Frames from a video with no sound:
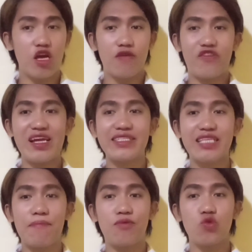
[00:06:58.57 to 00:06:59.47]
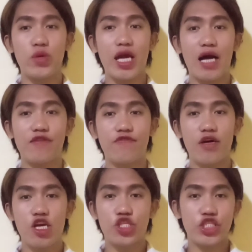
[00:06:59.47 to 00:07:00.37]
For example, we
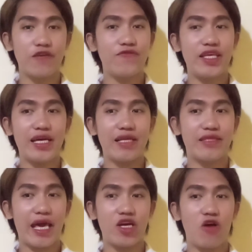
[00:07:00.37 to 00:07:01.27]
have shuffling a deck